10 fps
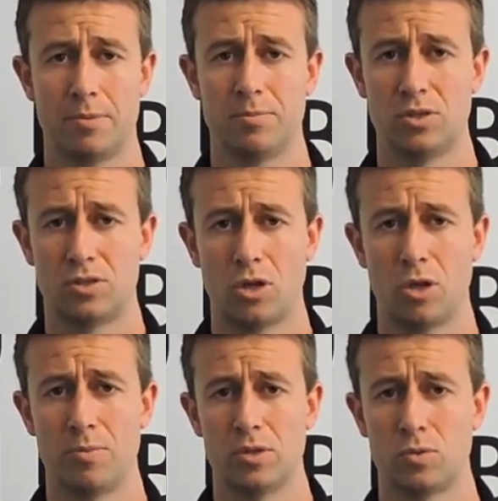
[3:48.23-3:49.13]

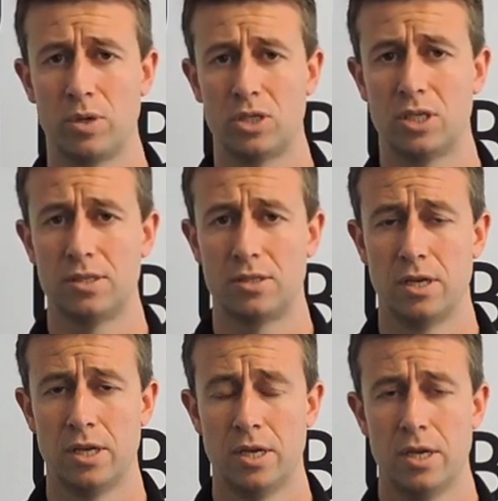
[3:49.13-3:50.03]
disturbance which is
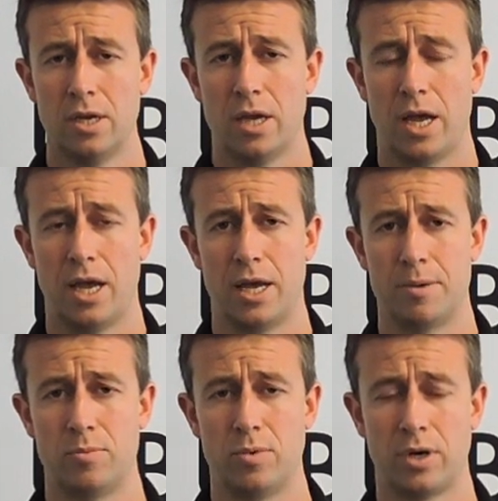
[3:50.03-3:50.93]

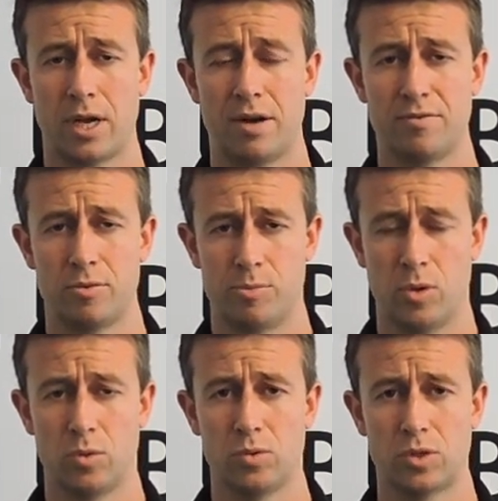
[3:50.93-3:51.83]

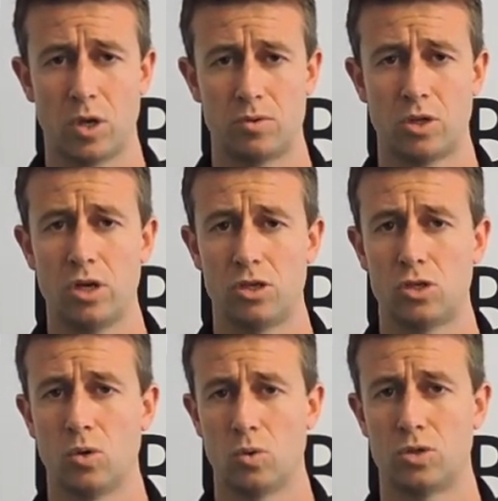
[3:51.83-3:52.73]
recoverable, so it's only
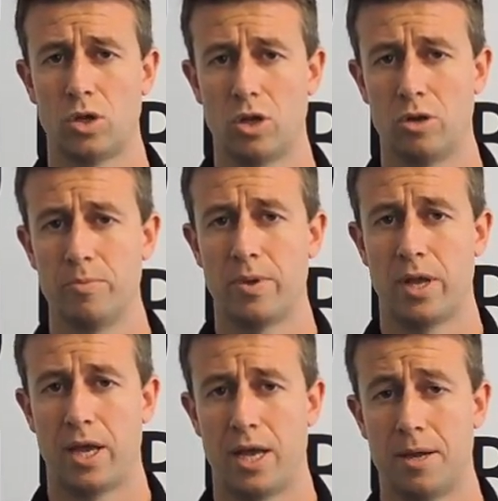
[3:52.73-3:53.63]
short term.
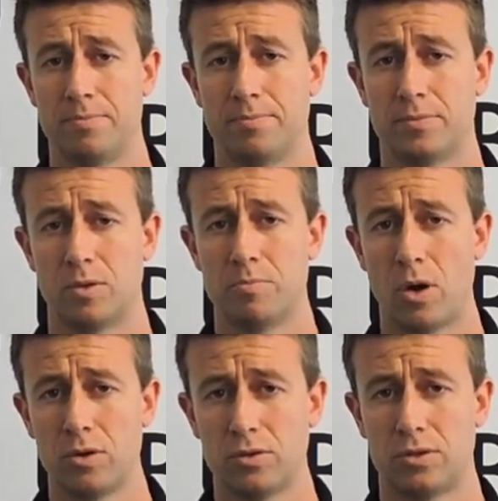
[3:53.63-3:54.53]
The
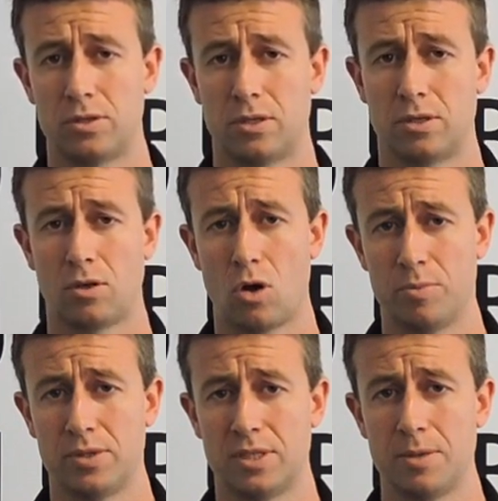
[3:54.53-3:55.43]
most
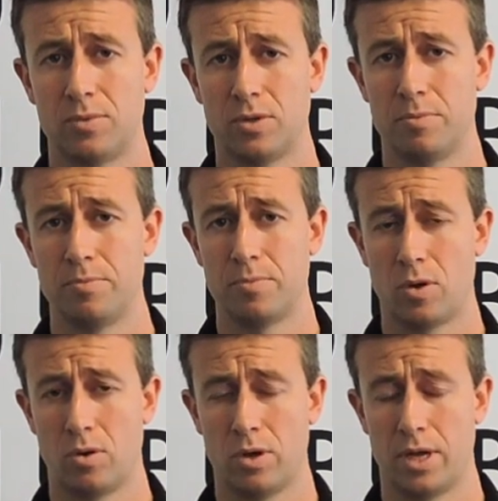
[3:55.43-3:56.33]
common symptom
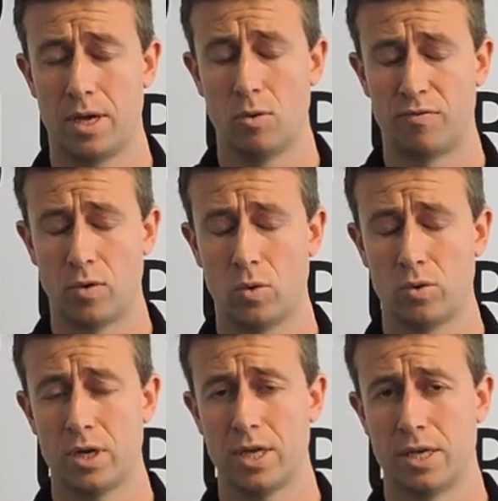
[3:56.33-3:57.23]
of
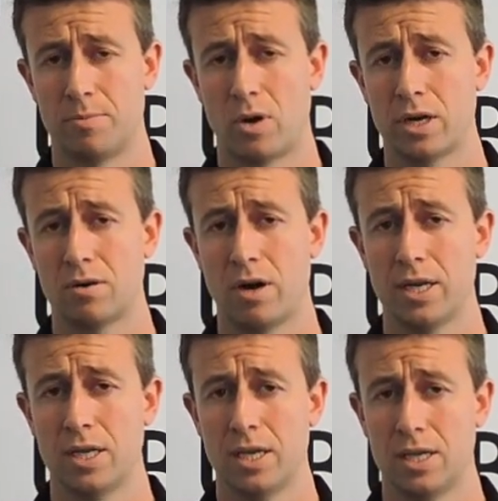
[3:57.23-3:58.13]
aura in a
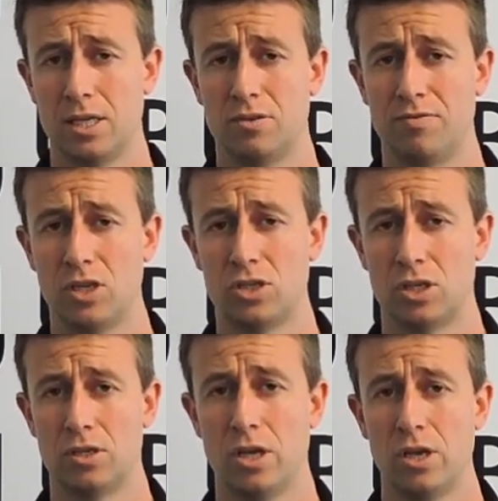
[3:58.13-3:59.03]
migraine is your
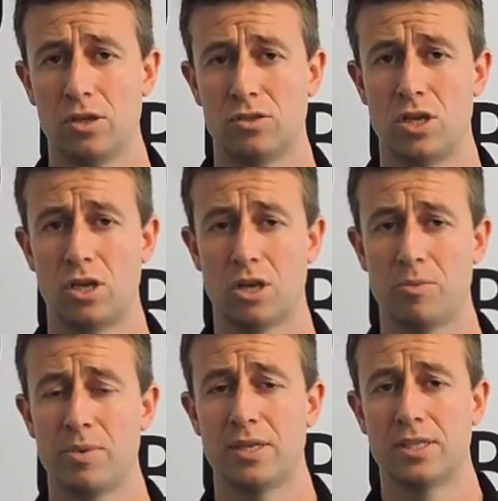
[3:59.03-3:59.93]
vision. So you're going to be